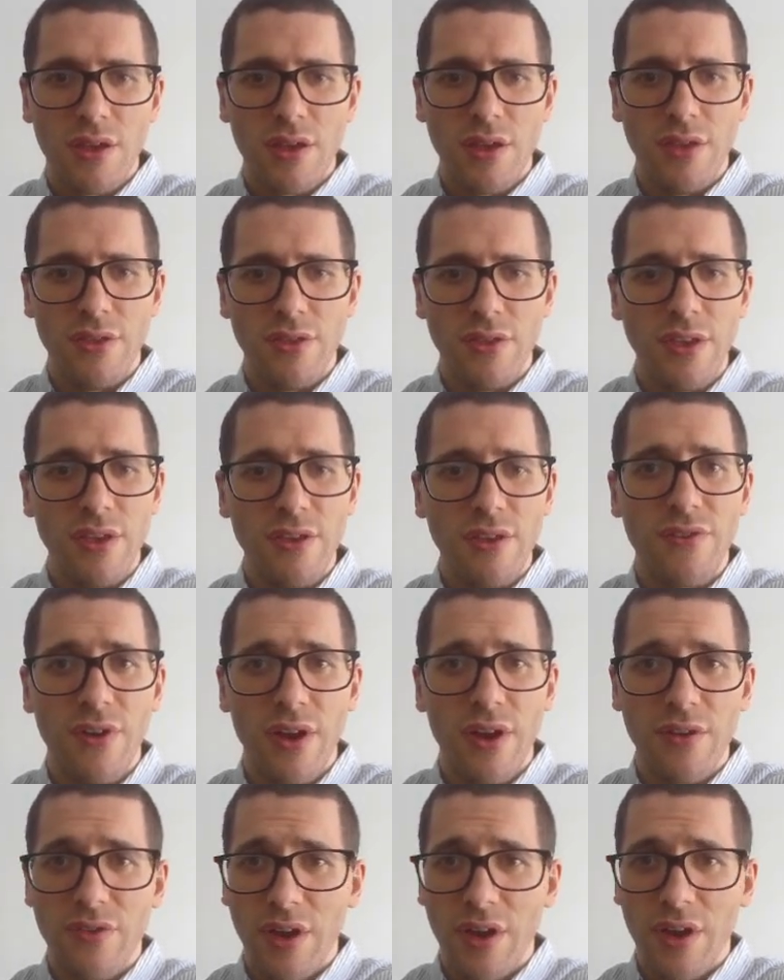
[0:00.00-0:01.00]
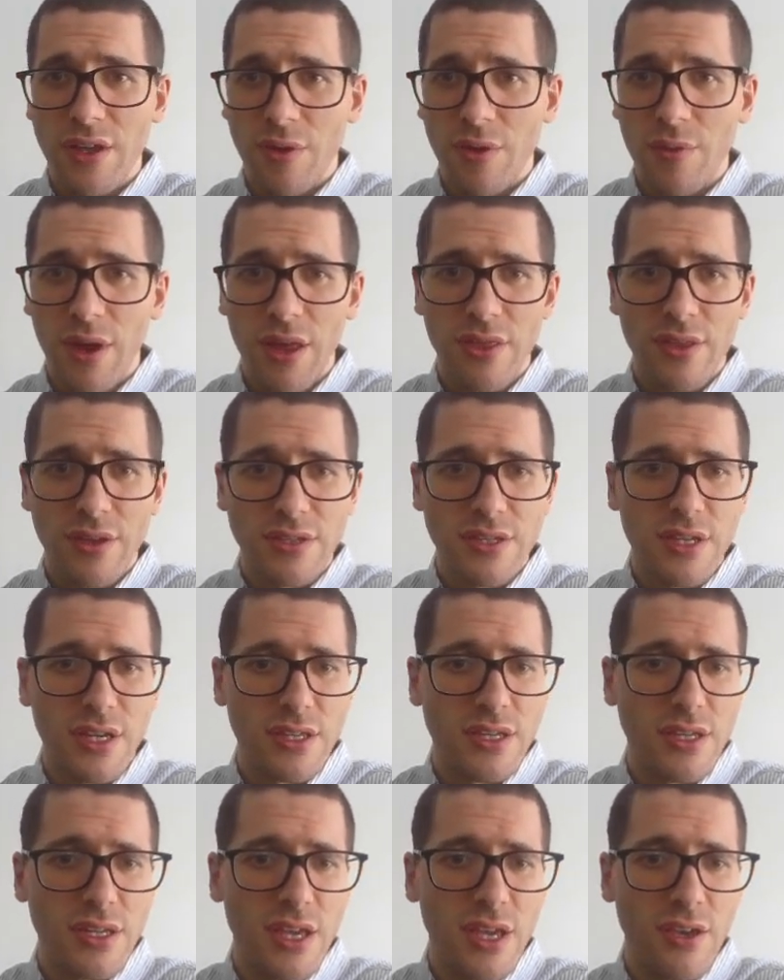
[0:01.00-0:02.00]
and d5 right away the
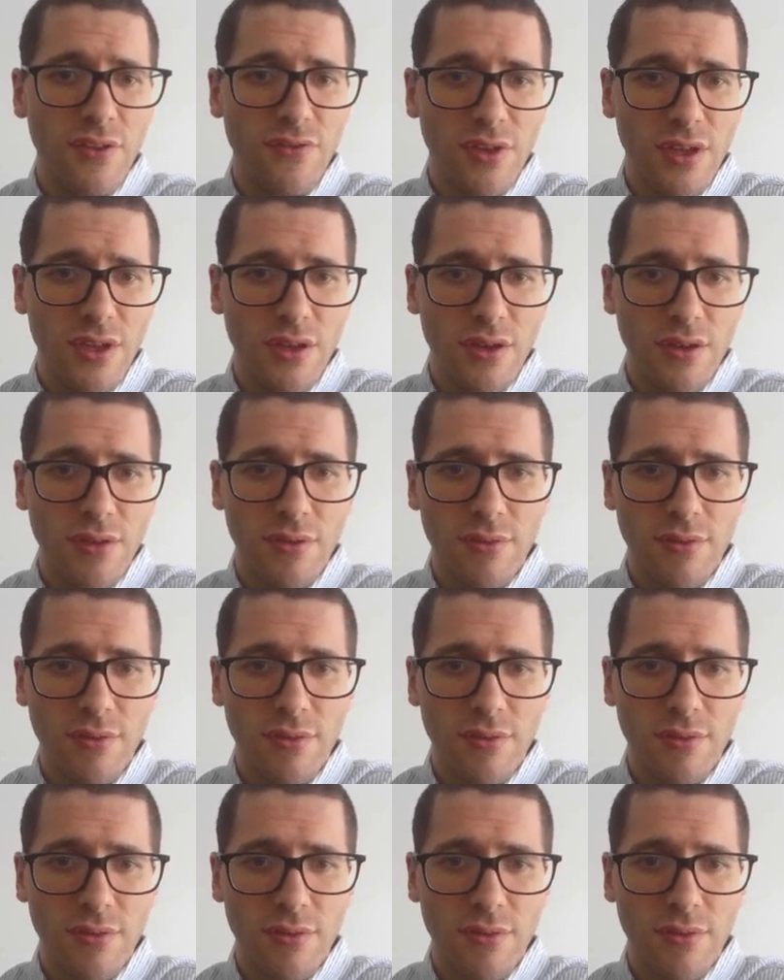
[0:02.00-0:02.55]
Scandinavian.